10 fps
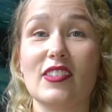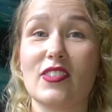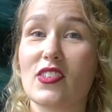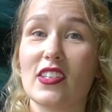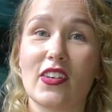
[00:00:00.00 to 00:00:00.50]

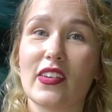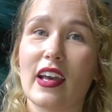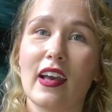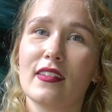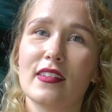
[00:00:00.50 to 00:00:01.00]
usually don't
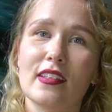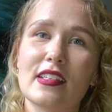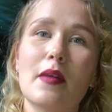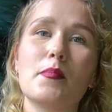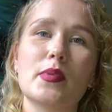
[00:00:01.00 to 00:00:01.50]
care. The
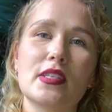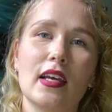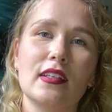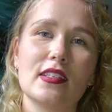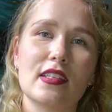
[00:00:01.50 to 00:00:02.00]

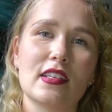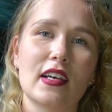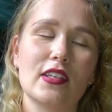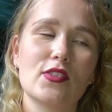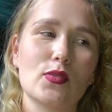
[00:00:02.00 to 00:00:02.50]
10% that
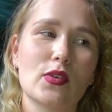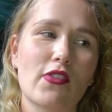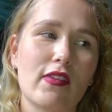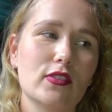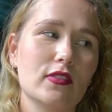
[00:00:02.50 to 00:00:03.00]
I do
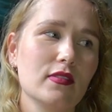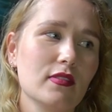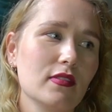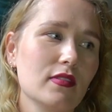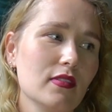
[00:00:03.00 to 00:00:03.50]
unravel
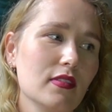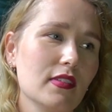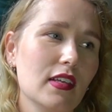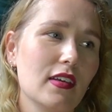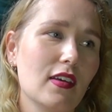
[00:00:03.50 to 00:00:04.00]

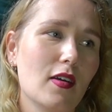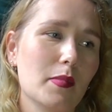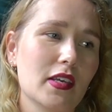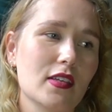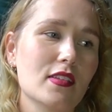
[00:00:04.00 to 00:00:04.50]
are
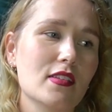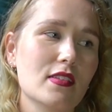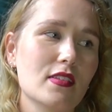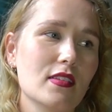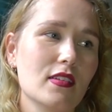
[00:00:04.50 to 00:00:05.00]

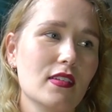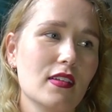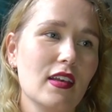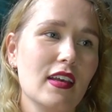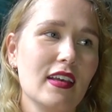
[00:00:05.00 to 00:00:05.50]
because
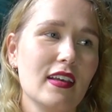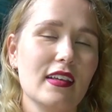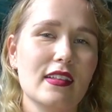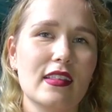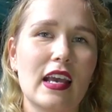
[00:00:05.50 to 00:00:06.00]

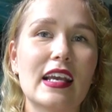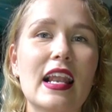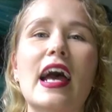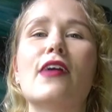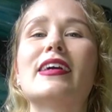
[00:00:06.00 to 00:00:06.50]
they're
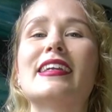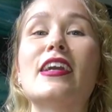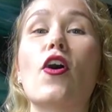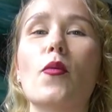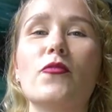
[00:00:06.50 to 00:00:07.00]

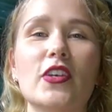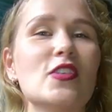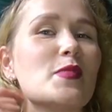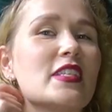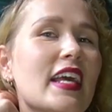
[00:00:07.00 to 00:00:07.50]
glaringly
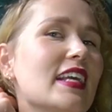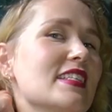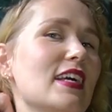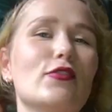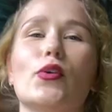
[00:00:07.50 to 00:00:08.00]
obvious mistakes
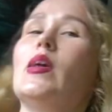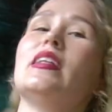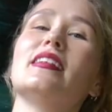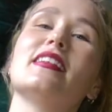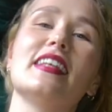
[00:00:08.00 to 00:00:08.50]
that
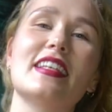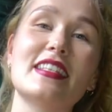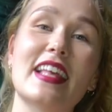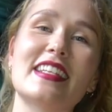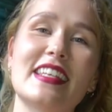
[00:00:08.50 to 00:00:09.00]
ruin the
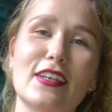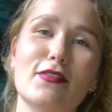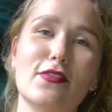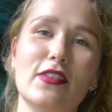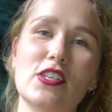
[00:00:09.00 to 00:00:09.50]
aesthetic of
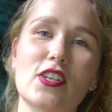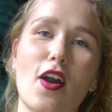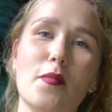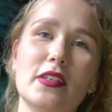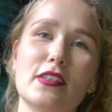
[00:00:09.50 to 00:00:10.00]
the finished
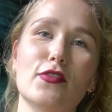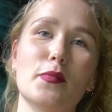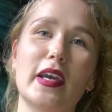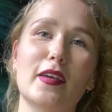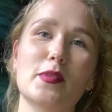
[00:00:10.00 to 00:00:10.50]
garment if you
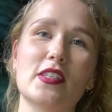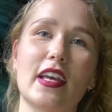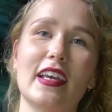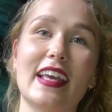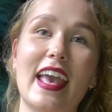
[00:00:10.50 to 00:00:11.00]
make a
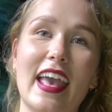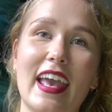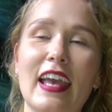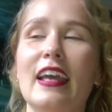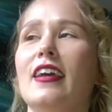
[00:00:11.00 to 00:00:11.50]
mistake
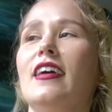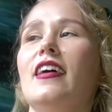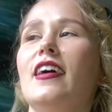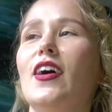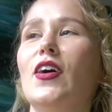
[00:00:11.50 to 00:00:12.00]
here.
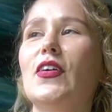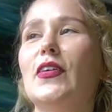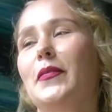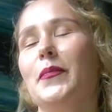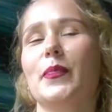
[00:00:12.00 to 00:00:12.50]

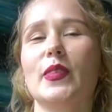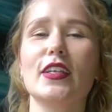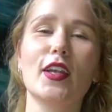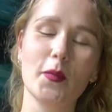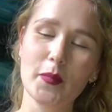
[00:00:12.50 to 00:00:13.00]
Or,
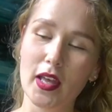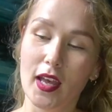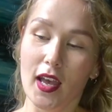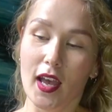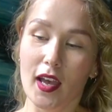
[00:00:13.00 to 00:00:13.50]
you know,
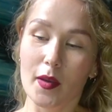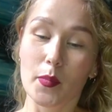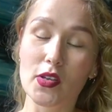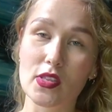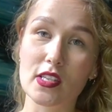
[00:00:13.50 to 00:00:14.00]

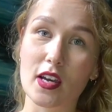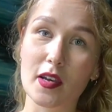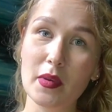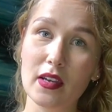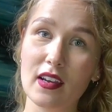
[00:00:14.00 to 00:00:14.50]
most of the
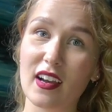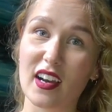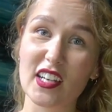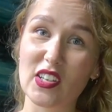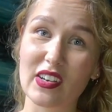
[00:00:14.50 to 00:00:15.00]
time,
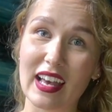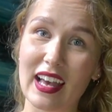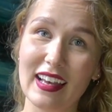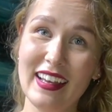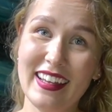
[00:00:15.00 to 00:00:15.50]
I don't
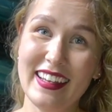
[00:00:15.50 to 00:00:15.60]
care.